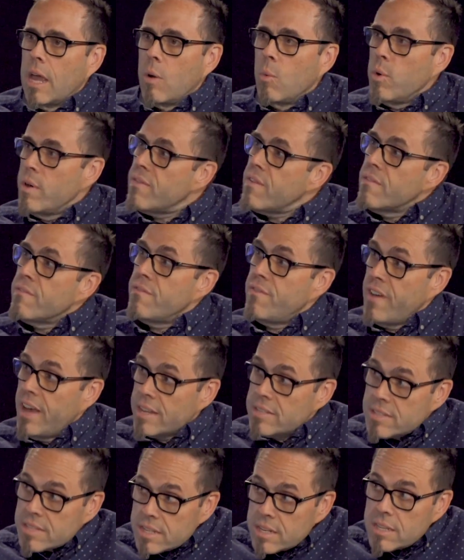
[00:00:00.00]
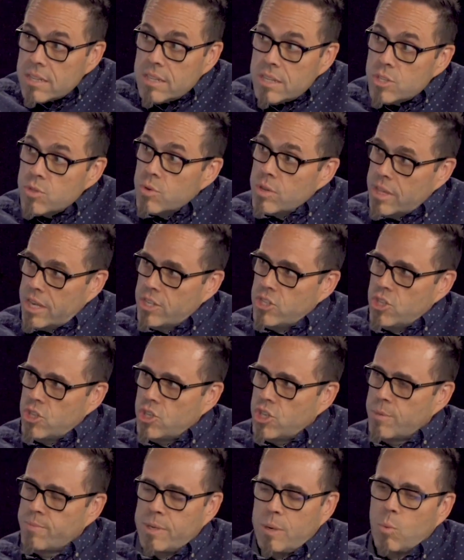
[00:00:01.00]
we've invested in these
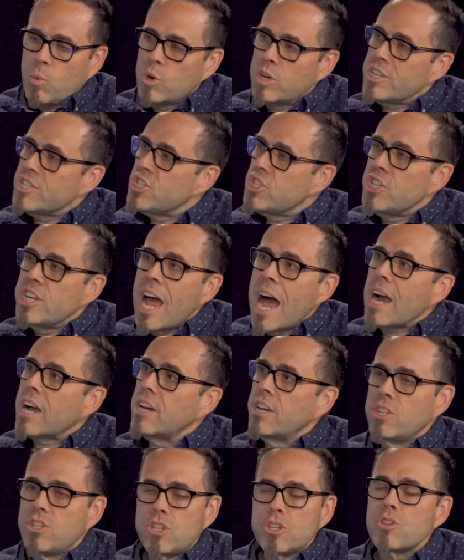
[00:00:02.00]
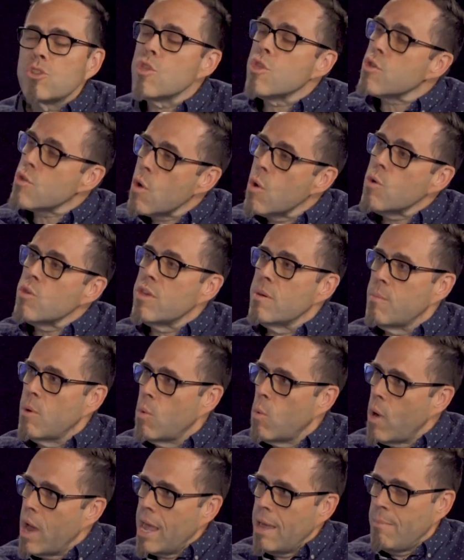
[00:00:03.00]
relationships, and we're not going to just throw them
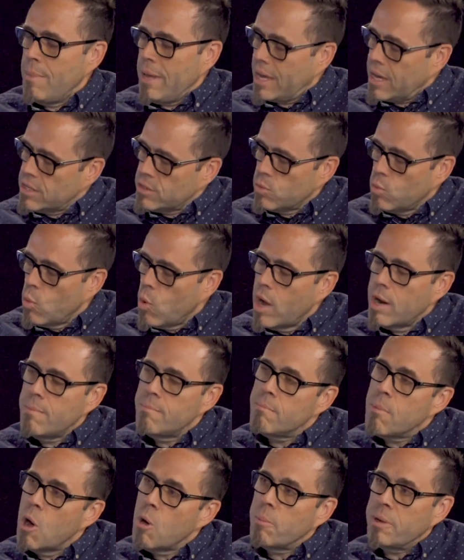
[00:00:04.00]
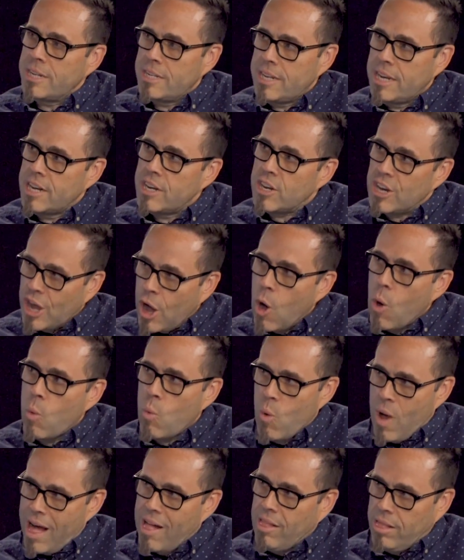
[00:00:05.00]
away because one moment didn't go
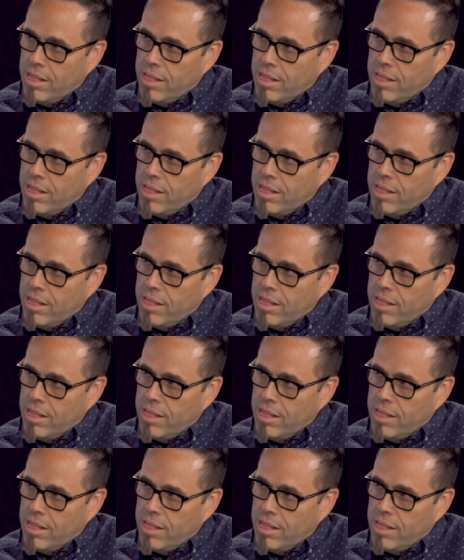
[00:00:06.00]
well.